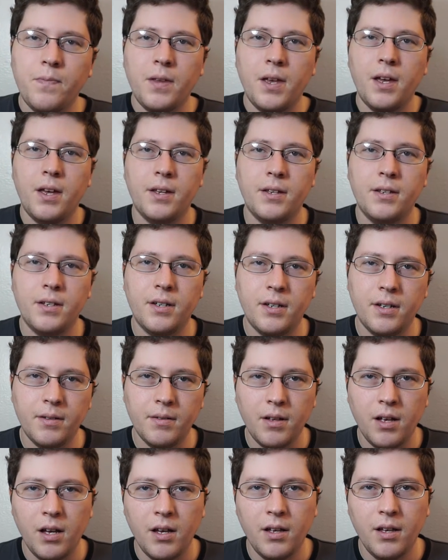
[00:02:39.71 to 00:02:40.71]
And uh,
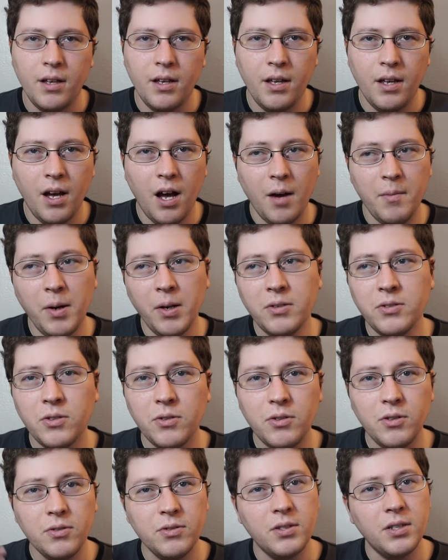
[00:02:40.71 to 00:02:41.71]
I'm also
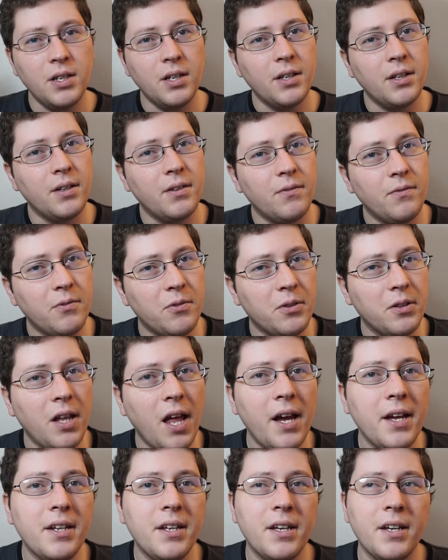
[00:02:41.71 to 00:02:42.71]
using, for
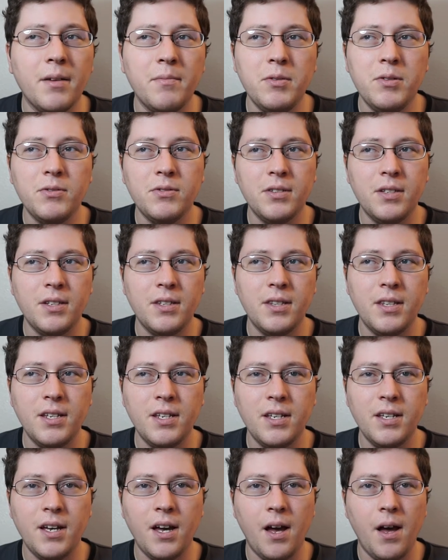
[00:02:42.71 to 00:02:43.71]
lighting, I'm using
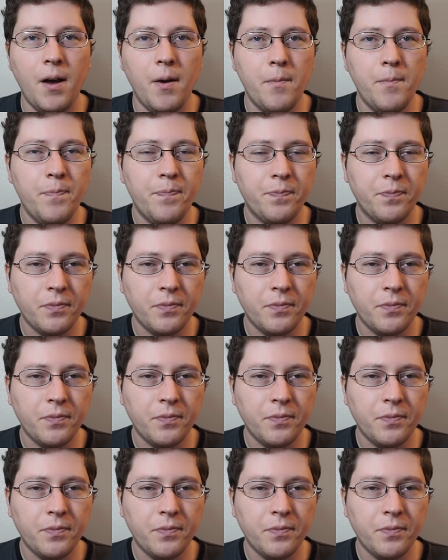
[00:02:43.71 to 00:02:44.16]
the, uh,